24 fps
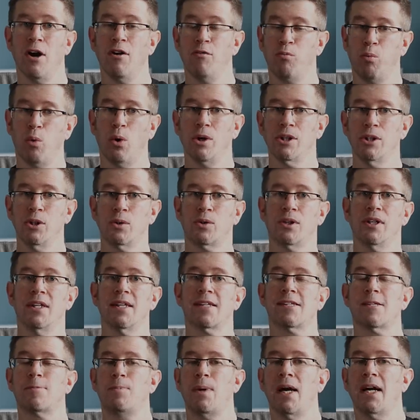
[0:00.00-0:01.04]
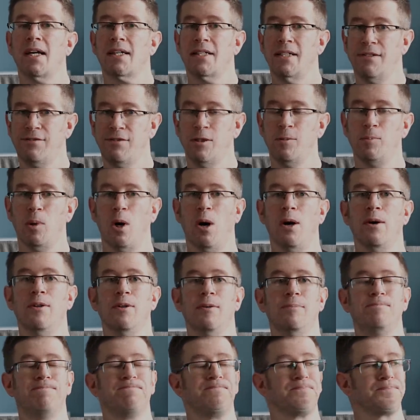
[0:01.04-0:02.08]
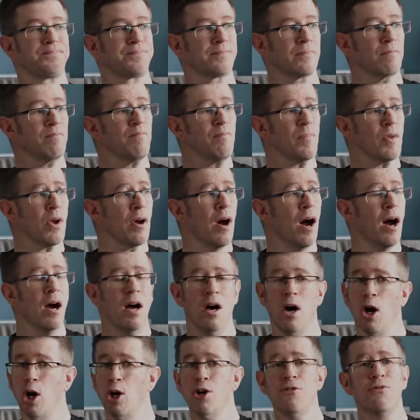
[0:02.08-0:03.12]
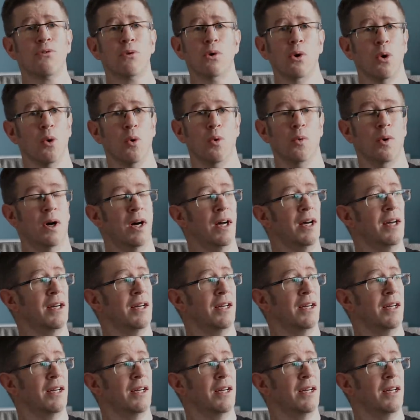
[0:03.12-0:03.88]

of what you could expect if you buy them. Overall,